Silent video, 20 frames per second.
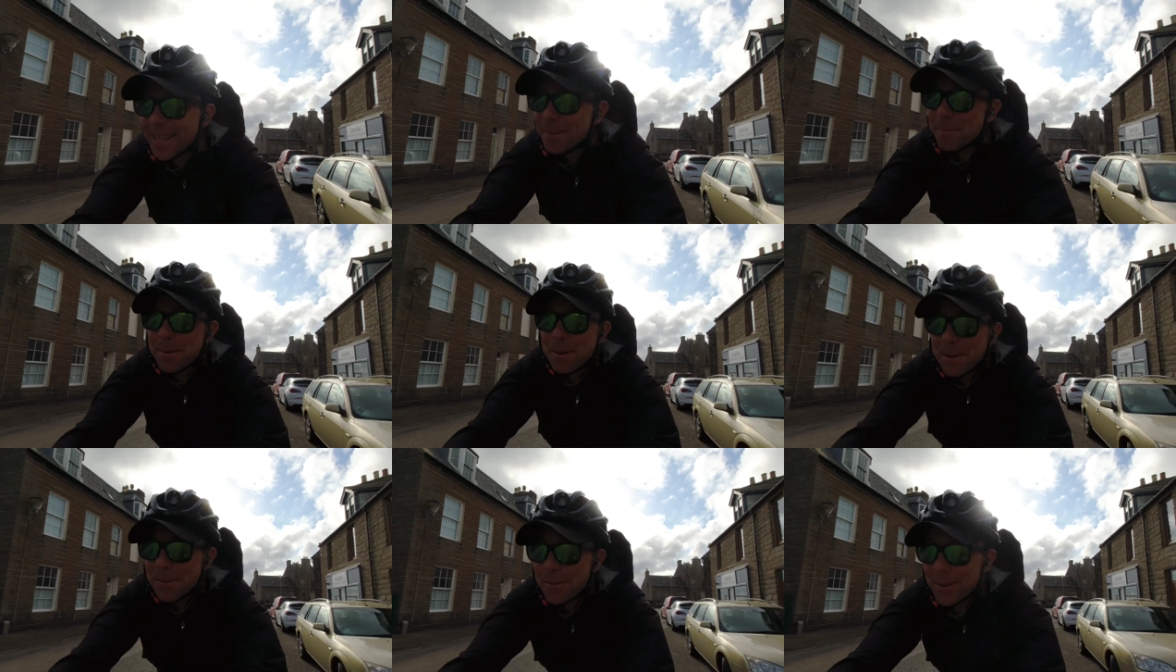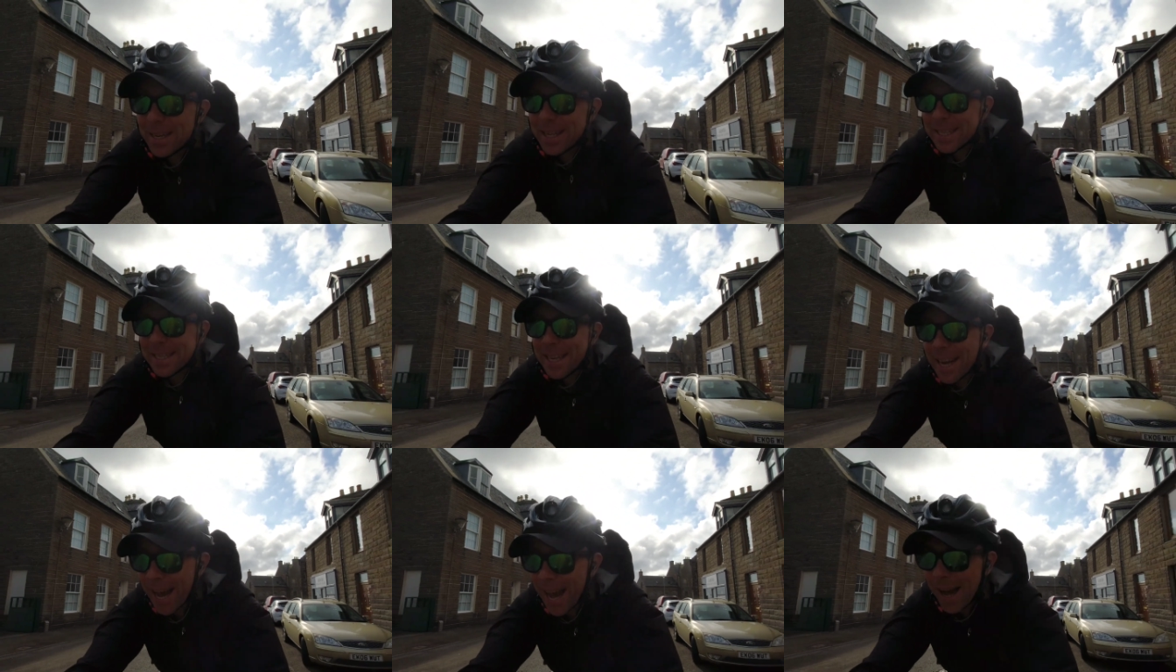it's been a
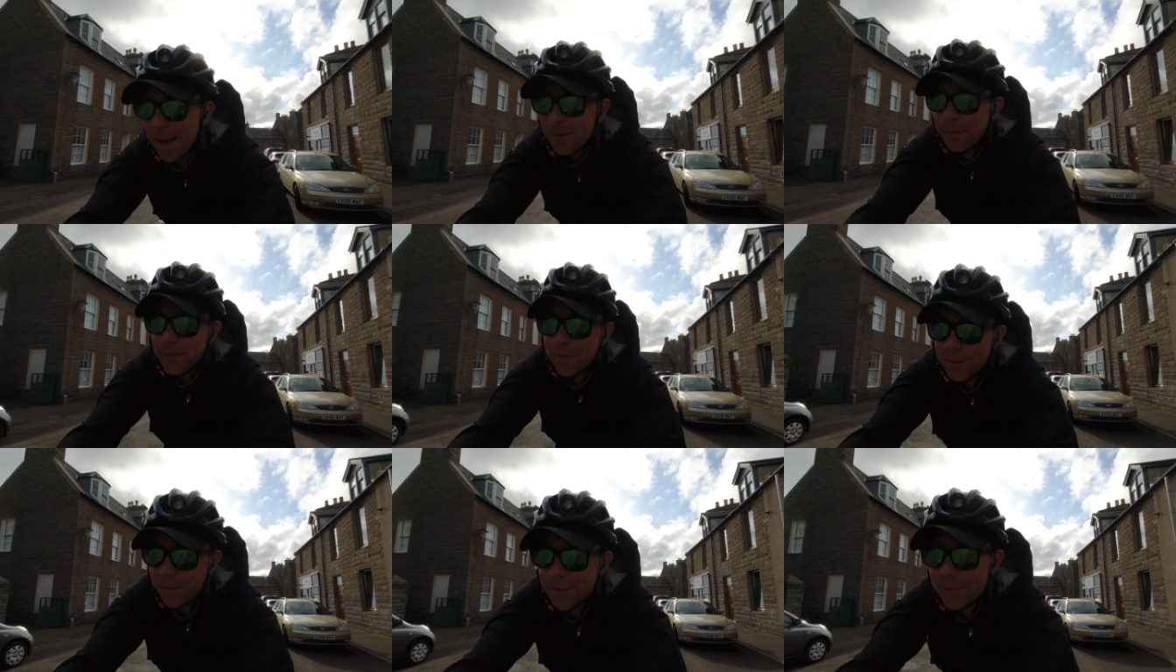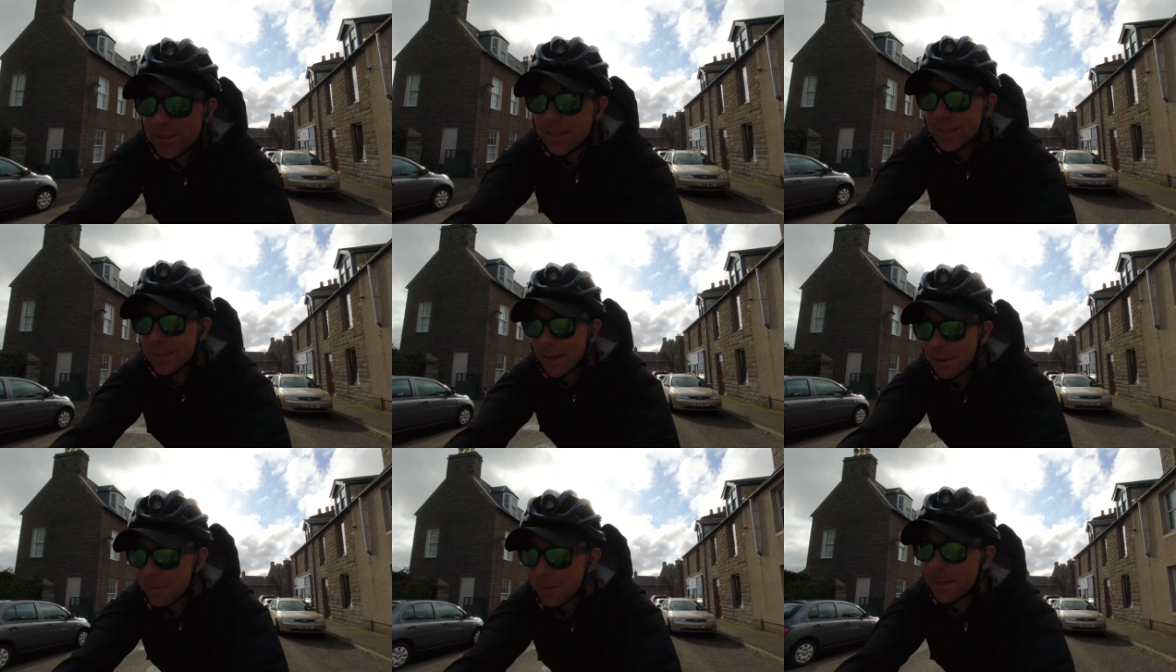really naff
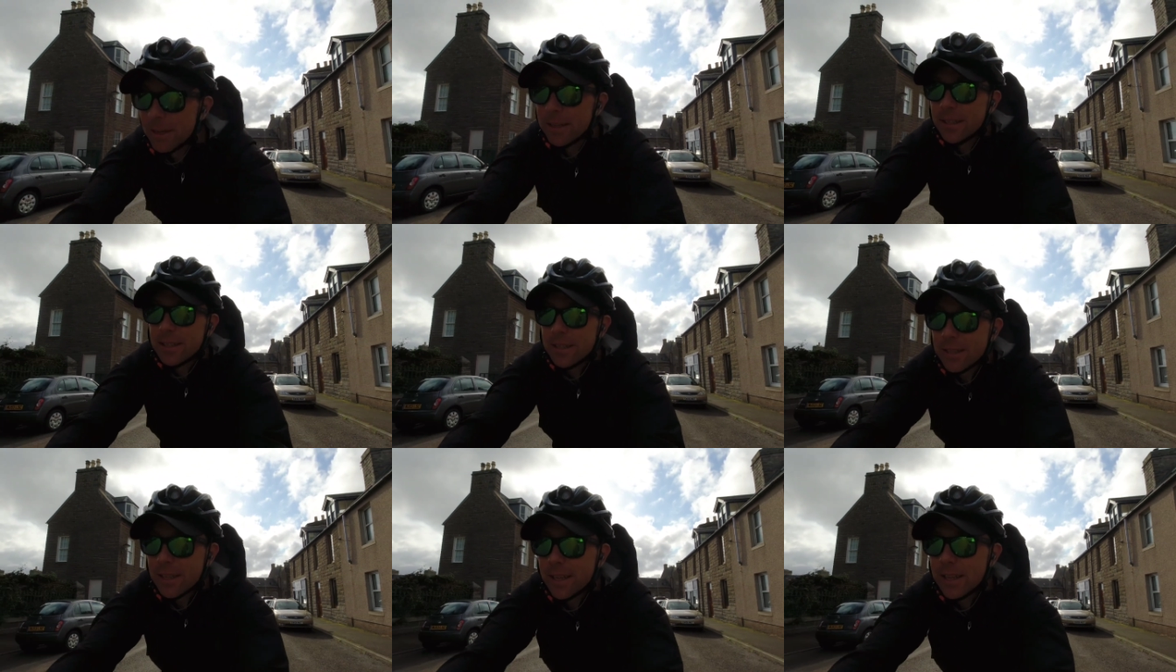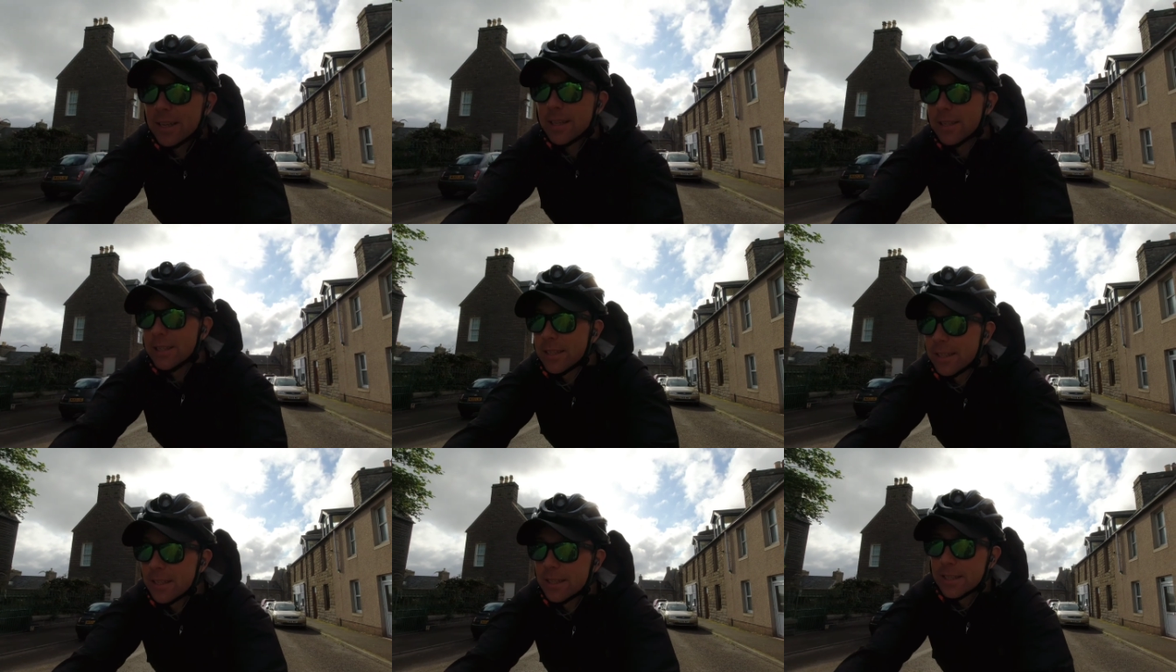summer this year.
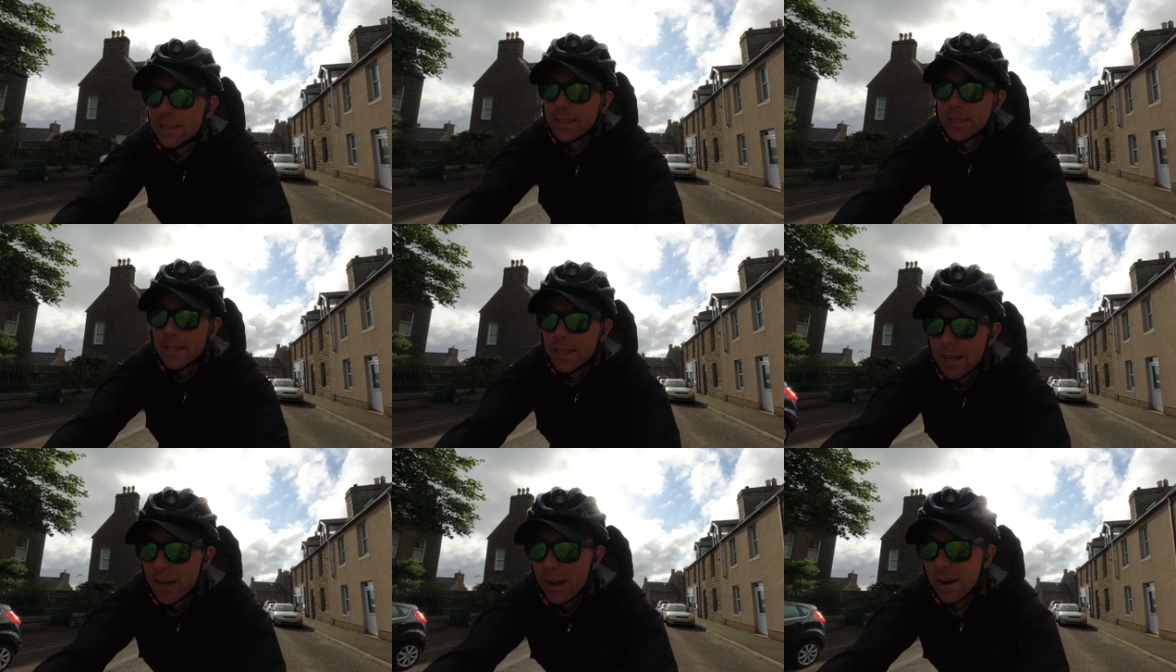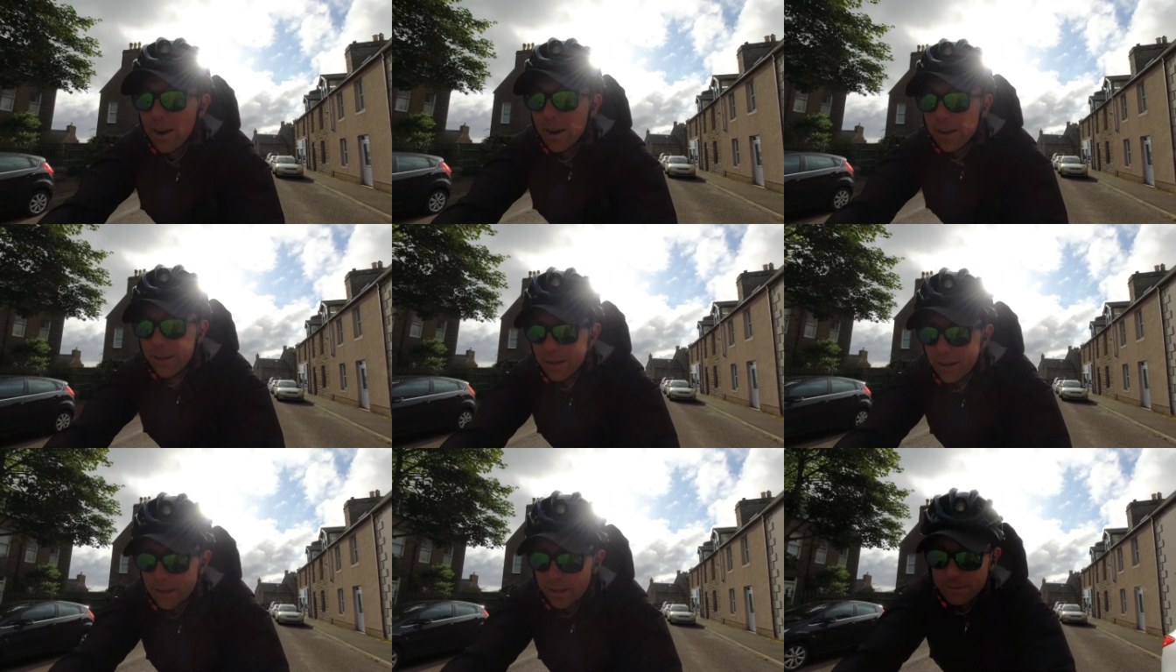All
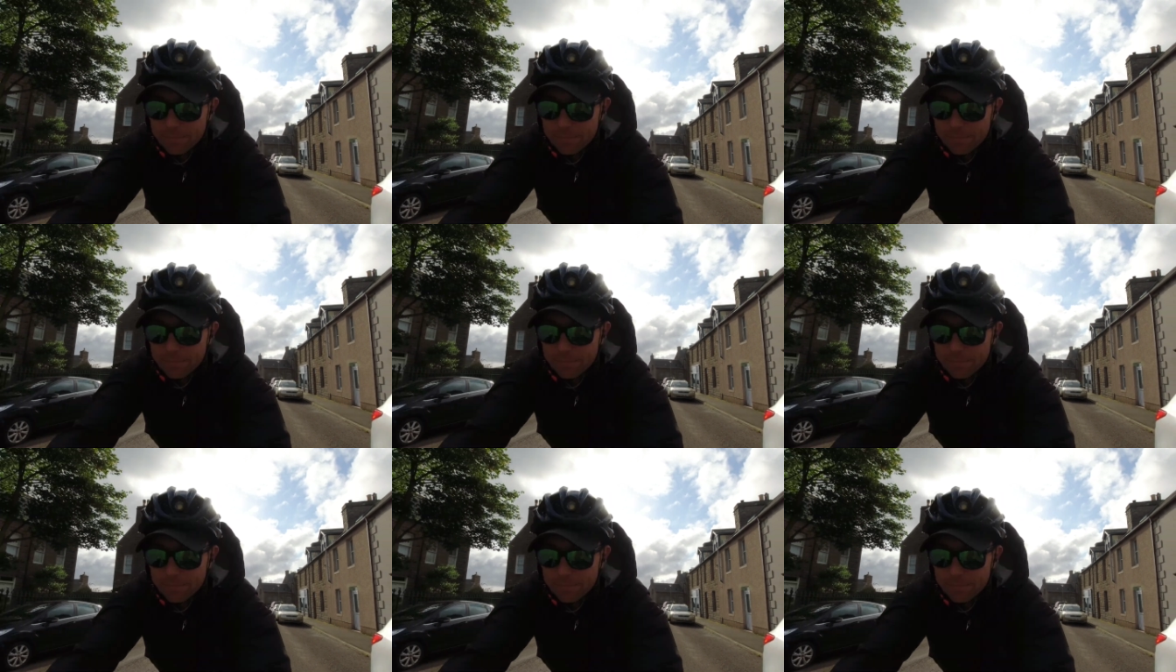right,